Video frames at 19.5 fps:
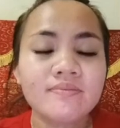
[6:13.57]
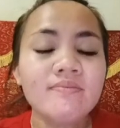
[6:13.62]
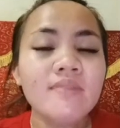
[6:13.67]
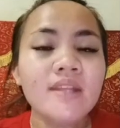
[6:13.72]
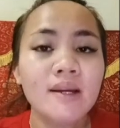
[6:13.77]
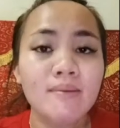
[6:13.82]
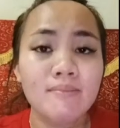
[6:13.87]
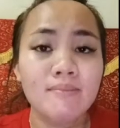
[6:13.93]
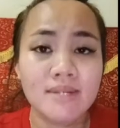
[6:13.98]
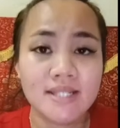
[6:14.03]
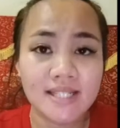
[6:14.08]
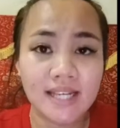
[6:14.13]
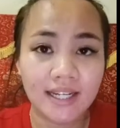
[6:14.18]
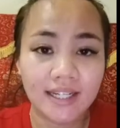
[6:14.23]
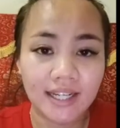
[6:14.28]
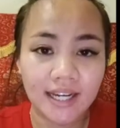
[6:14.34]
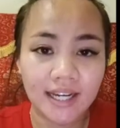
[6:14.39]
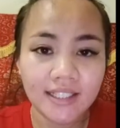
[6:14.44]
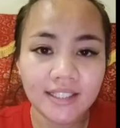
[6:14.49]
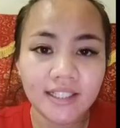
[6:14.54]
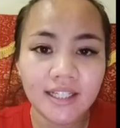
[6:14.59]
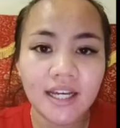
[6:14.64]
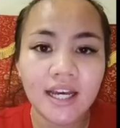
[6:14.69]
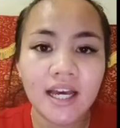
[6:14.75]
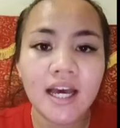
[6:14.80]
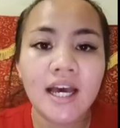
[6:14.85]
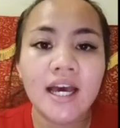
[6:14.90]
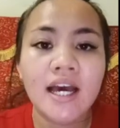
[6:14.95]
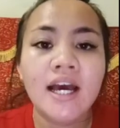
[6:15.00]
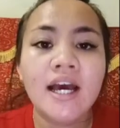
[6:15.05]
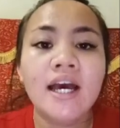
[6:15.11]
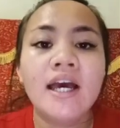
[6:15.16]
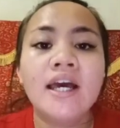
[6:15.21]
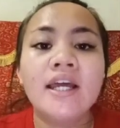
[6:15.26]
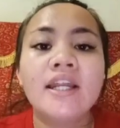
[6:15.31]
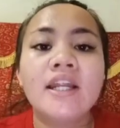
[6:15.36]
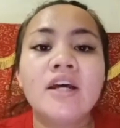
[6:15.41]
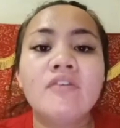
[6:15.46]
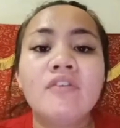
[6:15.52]
Beside that,
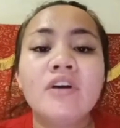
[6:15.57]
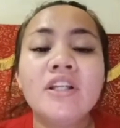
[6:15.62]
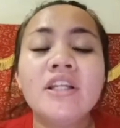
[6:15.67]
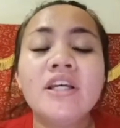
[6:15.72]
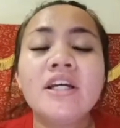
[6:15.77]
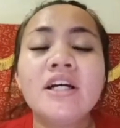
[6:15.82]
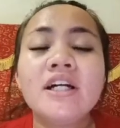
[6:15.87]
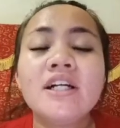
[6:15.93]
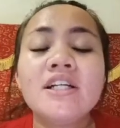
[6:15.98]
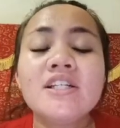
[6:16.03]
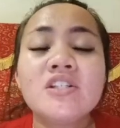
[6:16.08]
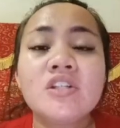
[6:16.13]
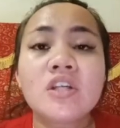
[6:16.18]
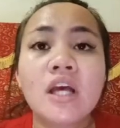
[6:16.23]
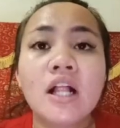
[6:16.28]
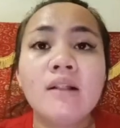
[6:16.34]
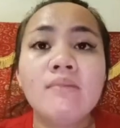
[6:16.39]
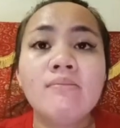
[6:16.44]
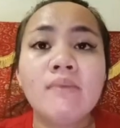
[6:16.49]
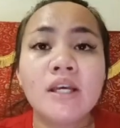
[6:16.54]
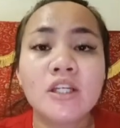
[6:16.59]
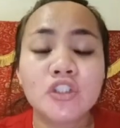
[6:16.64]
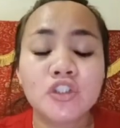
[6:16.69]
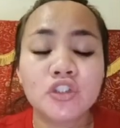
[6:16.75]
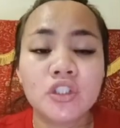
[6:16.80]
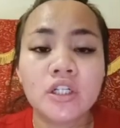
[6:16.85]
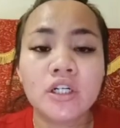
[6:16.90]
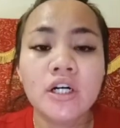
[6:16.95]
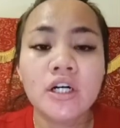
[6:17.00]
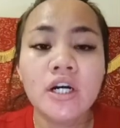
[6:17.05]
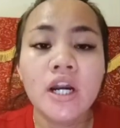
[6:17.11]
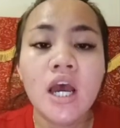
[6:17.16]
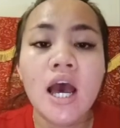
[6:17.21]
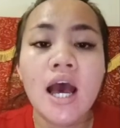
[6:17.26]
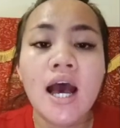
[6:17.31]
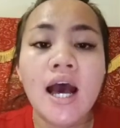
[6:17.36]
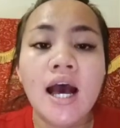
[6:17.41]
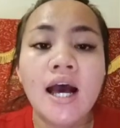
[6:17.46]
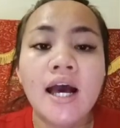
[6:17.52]
the vertical scale measure
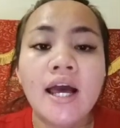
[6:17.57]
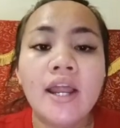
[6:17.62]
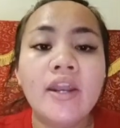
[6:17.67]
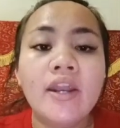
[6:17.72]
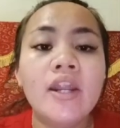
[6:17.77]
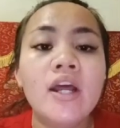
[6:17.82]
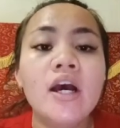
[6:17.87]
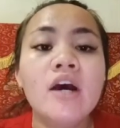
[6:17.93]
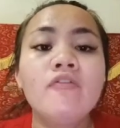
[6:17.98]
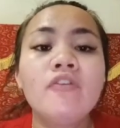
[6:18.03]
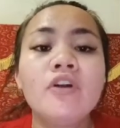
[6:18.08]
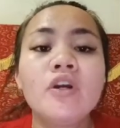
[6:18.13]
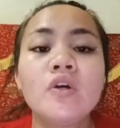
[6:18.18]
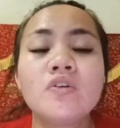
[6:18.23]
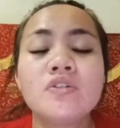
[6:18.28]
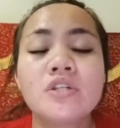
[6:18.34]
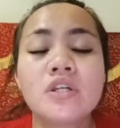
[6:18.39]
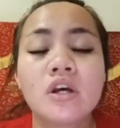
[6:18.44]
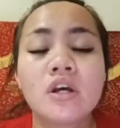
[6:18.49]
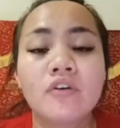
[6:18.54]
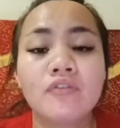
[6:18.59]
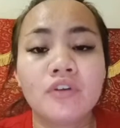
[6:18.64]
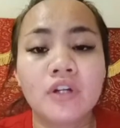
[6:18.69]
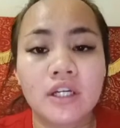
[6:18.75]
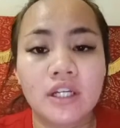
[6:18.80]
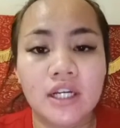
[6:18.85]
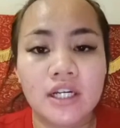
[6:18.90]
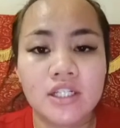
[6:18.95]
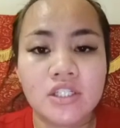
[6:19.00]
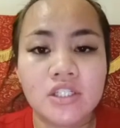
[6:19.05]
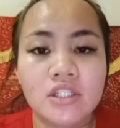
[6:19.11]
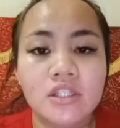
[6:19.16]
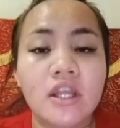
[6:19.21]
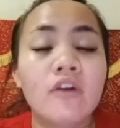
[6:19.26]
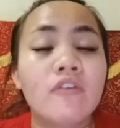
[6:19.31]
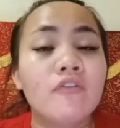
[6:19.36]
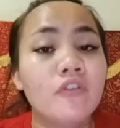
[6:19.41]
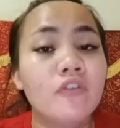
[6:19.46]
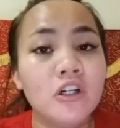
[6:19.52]
the frequency of the class.
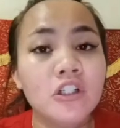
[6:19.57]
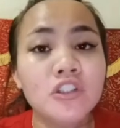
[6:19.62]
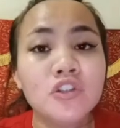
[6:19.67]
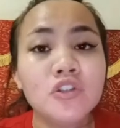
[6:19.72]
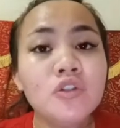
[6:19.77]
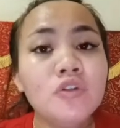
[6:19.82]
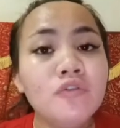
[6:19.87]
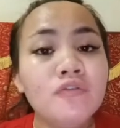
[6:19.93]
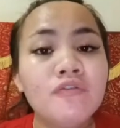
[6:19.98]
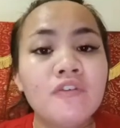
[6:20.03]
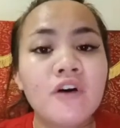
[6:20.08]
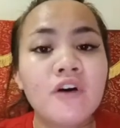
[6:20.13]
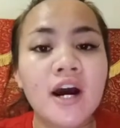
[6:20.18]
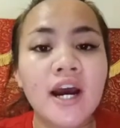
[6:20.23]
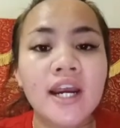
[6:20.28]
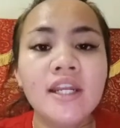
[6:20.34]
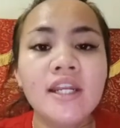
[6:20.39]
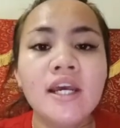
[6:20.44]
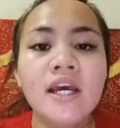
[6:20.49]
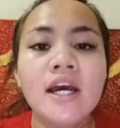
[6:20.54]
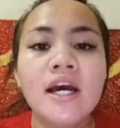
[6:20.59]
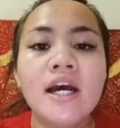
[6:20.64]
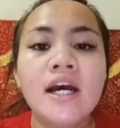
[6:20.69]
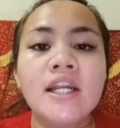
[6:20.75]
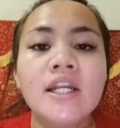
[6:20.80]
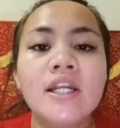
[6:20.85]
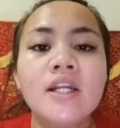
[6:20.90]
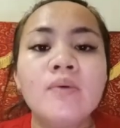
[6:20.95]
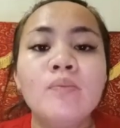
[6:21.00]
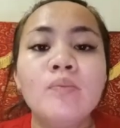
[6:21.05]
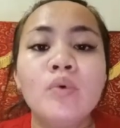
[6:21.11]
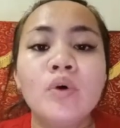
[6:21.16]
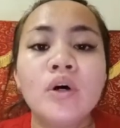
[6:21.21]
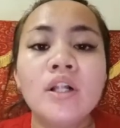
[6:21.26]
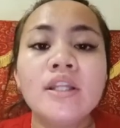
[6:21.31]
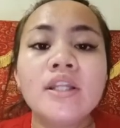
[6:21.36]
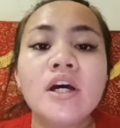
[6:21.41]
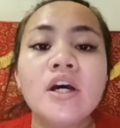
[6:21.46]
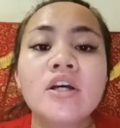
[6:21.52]
Therefore, to find the
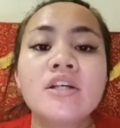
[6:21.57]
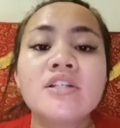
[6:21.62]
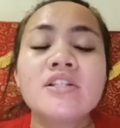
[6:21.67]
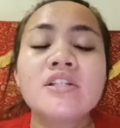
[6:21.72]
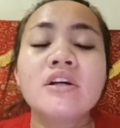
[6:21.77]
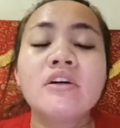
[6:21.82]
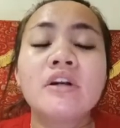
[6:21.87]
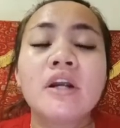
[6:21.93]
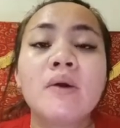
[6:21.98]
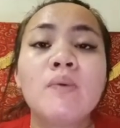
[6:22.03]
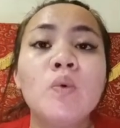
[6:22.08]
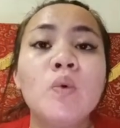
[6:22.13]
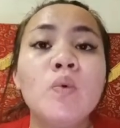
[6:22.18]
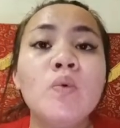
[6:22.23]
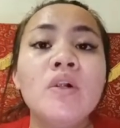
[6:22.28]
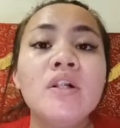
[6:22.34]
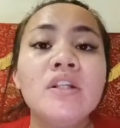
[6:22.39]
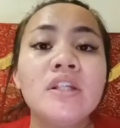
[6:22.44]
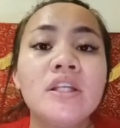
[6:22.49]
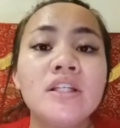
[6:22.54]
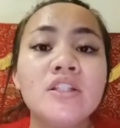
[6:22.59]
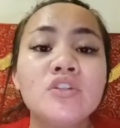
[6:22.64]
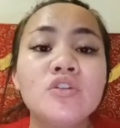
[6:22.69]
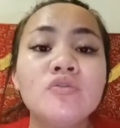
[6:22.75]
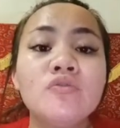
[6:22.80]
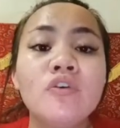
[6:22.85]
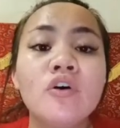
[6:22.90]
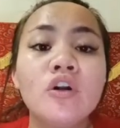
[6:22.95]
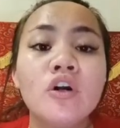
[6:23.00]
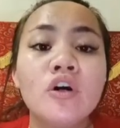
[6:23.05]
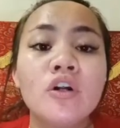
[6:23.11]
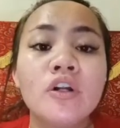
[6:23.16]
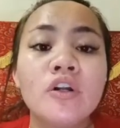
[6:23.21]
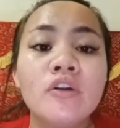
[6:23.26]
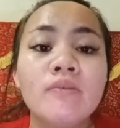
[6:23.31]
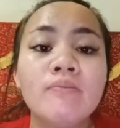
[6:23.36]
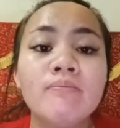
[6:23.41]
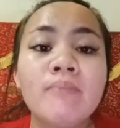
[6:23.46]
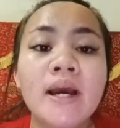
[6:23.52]
histogram, you will need to follow
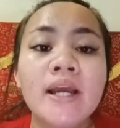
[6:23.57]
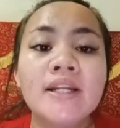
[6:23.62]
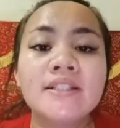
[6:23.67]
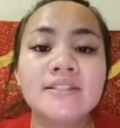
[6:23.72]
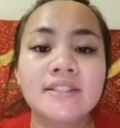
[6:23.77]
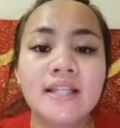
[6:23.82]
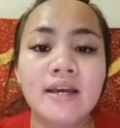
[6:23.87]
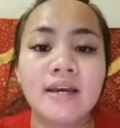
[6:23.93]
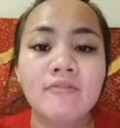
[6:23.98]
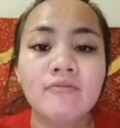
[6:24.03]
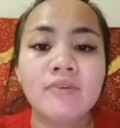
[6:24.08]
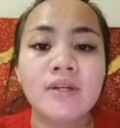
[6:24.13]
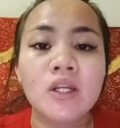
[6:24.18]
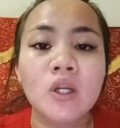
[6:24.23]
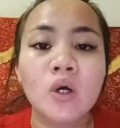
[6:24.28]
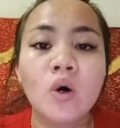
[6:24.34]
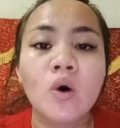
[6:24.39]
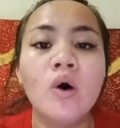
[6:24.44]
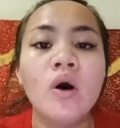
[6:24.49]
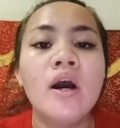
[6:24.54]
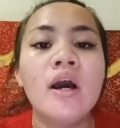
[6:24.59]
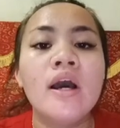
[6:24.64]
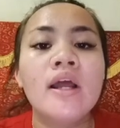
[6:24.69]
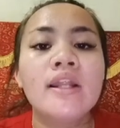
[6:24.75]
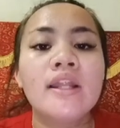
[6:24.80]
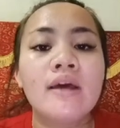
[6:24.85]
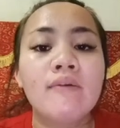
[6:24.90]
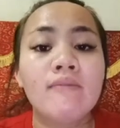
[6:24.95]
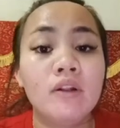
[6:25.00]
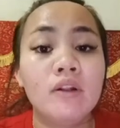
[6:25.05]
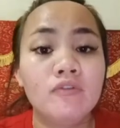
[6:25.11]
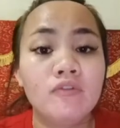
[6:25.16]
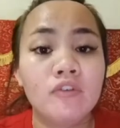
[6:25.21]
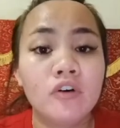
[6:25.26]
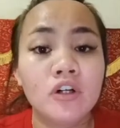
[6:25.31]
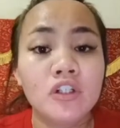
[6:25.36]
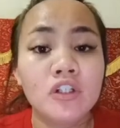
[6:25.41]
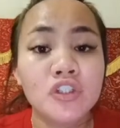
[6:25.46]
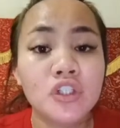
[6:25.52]
by the step below. Table
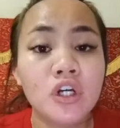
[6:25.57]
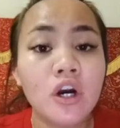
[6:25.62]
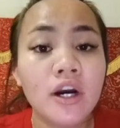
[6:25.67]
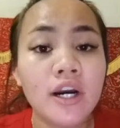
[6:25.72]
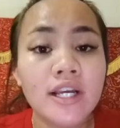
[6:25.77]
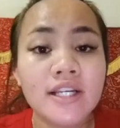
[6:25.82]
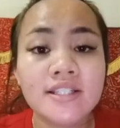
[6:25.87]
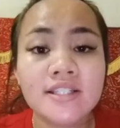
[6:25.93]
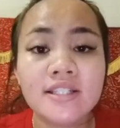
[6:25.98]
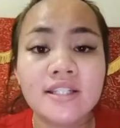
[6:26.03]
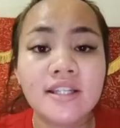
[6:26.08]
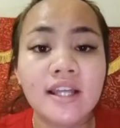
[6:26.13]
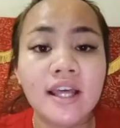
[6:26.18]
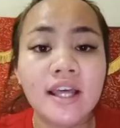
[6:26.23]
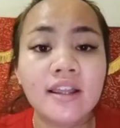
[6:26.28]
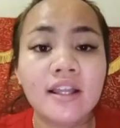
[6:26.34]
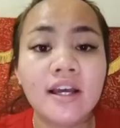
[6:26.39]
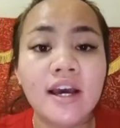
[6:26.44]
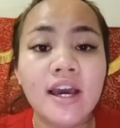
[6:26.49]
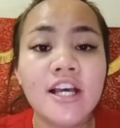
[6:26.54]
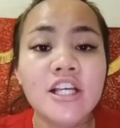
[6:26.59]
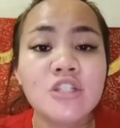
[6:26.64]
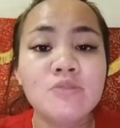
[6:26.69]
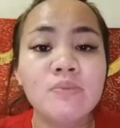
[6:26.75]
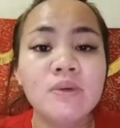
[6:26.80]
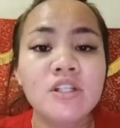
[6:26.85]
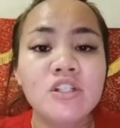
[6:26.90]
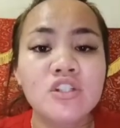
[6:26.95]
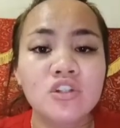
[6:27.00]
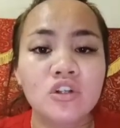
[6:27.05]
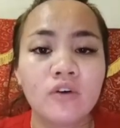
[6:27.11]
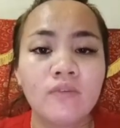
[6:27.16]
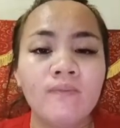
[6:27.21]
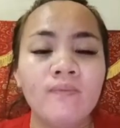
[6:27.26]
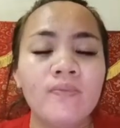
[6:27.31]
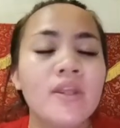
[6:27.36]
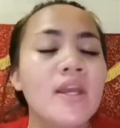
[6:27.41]
4 shows the data has been solved.